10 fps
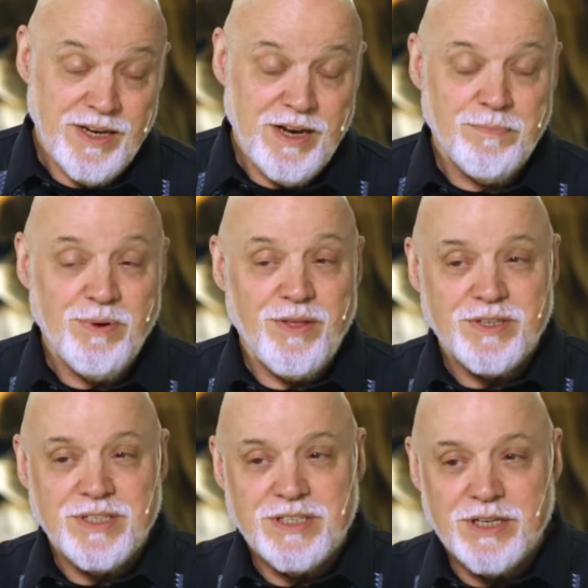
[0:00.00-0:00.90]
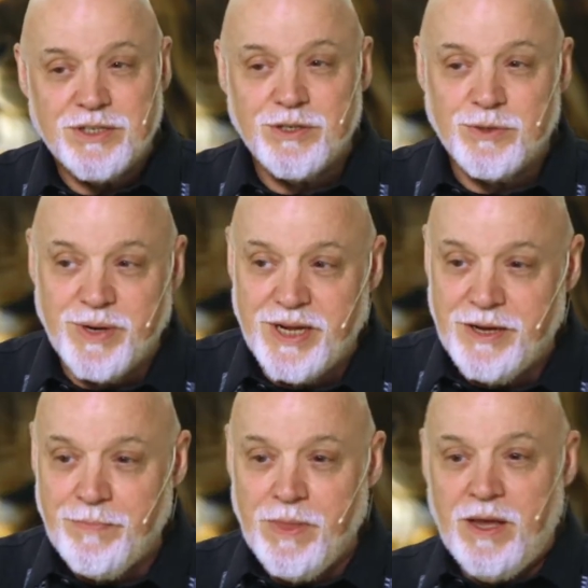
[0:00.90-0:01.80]
Now, brothers and sisters, we
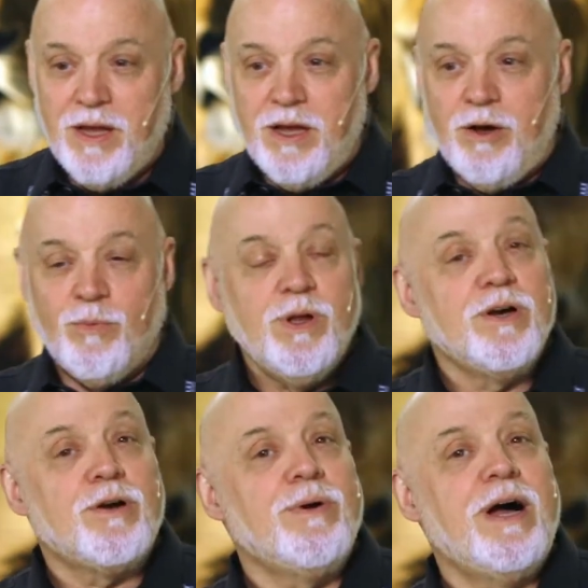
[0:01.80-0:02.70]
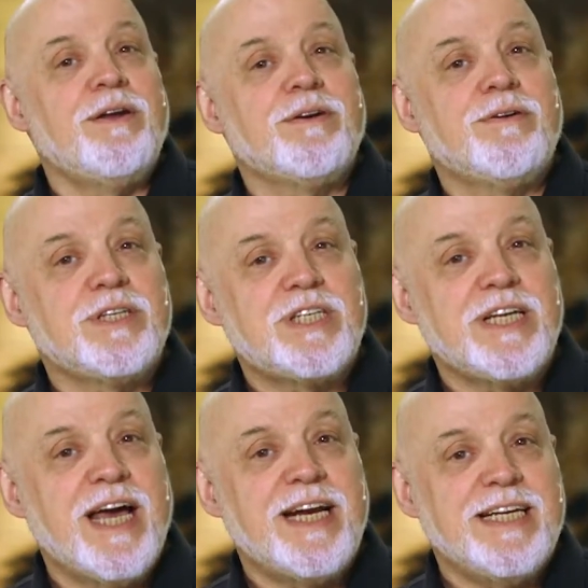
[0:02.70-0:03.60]
look around at
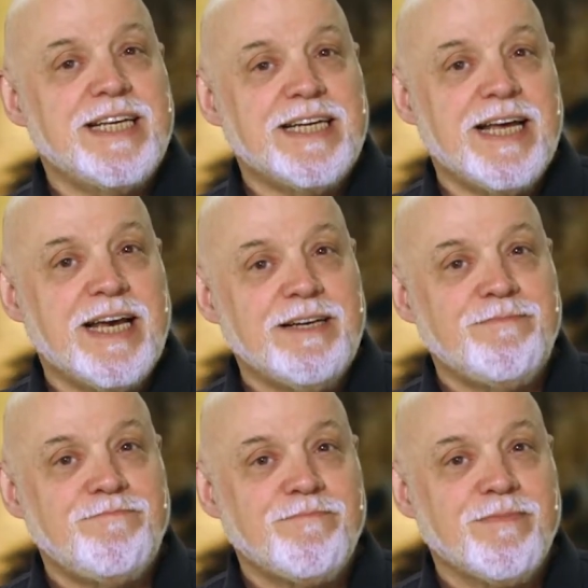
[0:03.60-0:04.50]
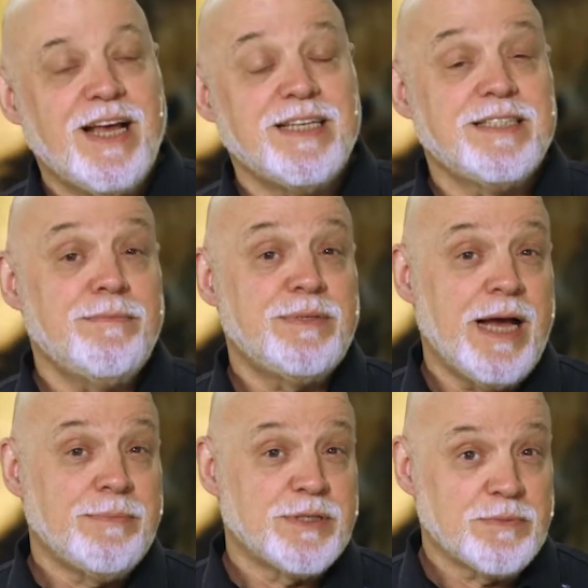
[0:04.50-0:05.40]
Christianity today, and
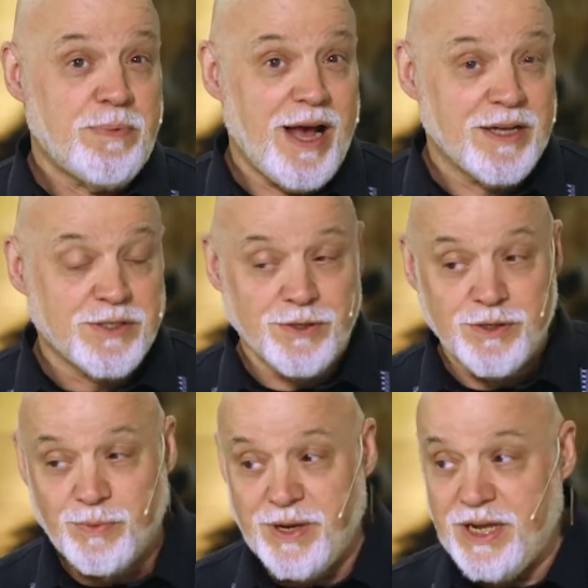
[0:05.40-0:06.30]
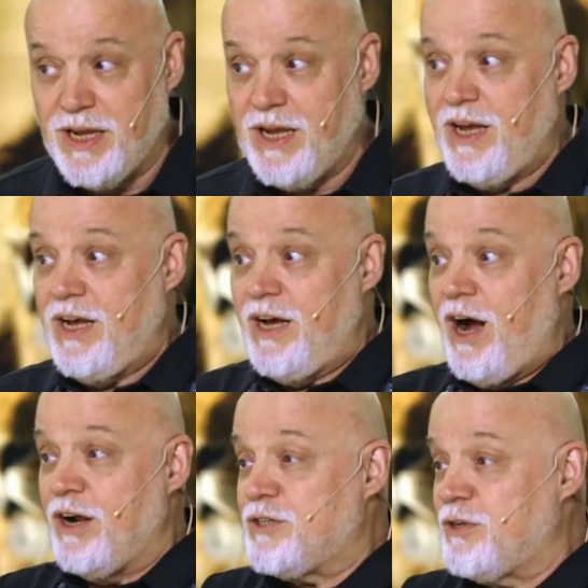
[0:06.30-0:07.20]
sometimes as pastors, we
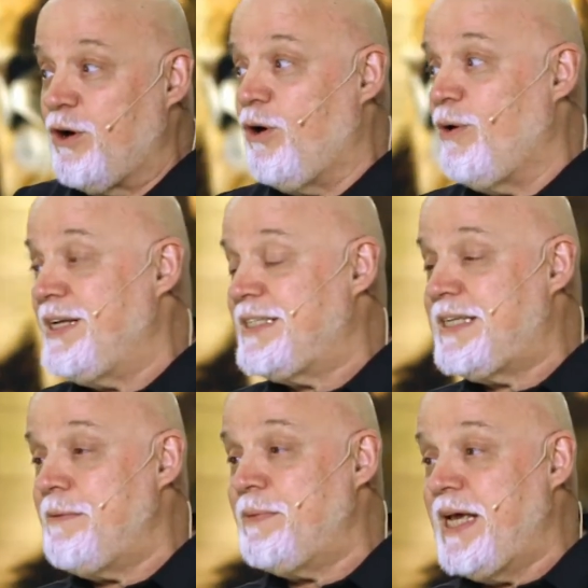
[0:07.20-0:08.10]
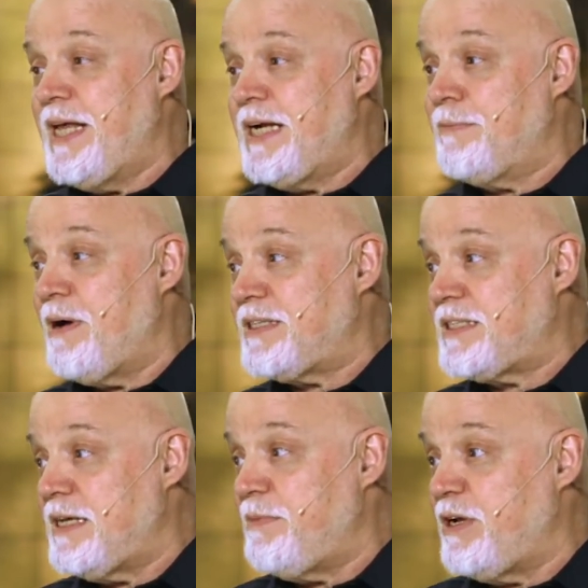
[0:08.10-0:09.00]
are so intimidated about
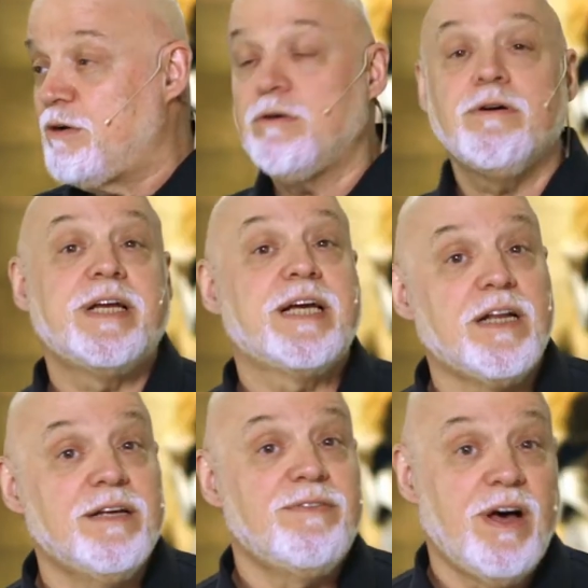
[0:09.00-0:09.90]
seeming critical of